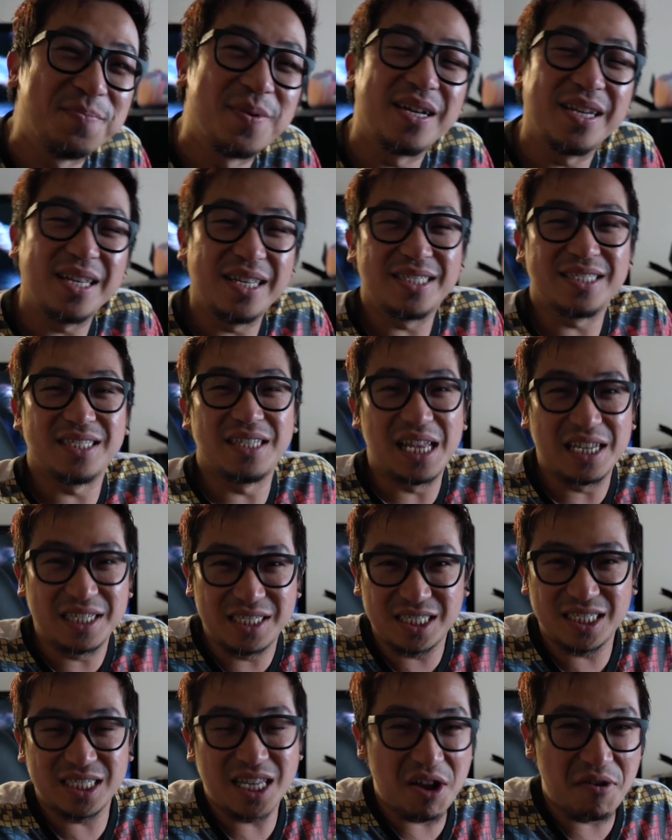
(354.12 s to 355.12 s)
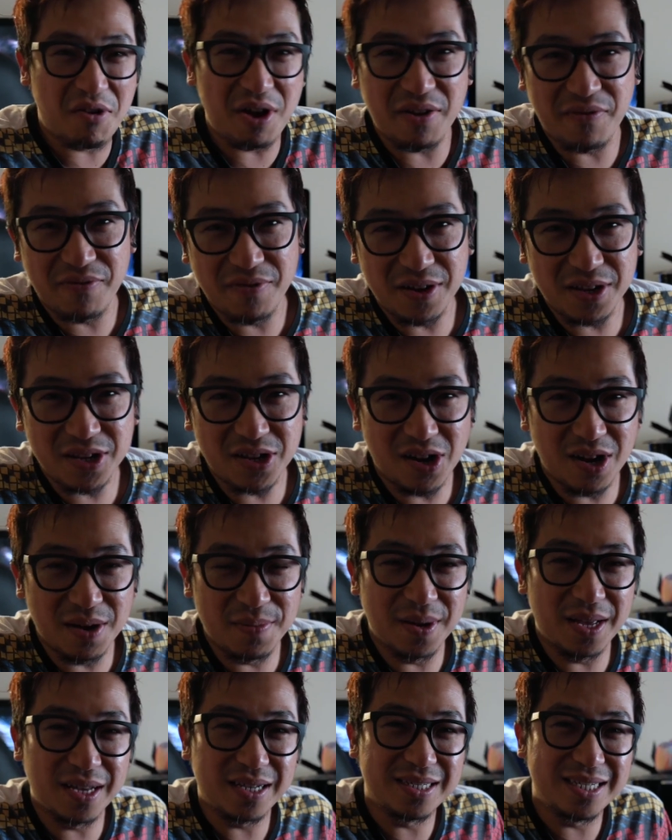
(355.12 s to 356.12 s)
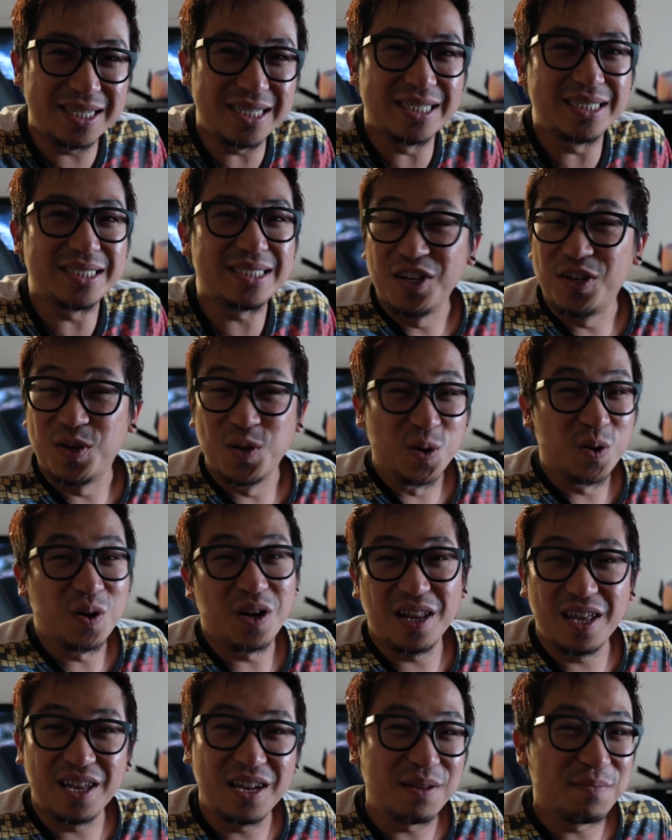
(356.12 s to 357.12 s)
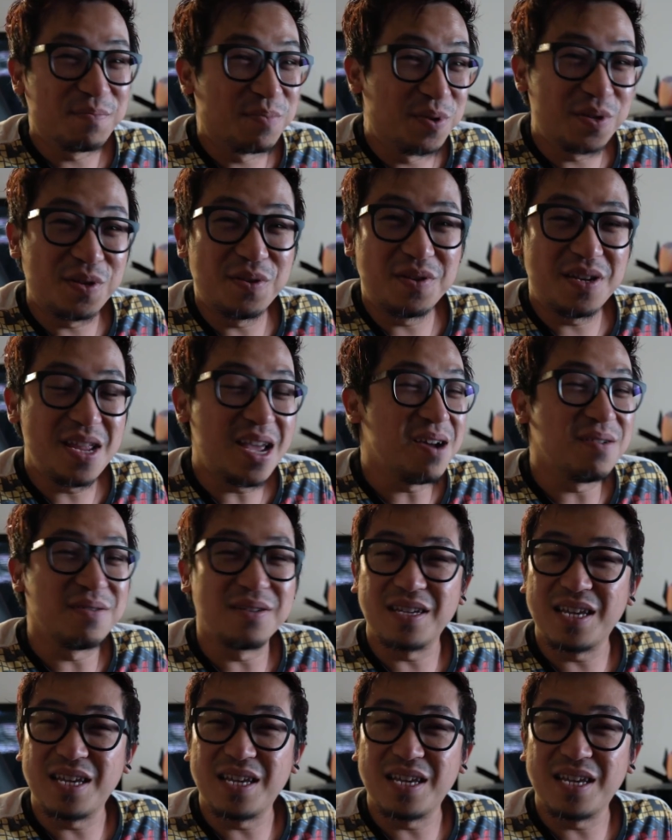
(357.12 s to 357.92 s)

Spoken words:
but it's necessary for the time like these. Don't let it put you down.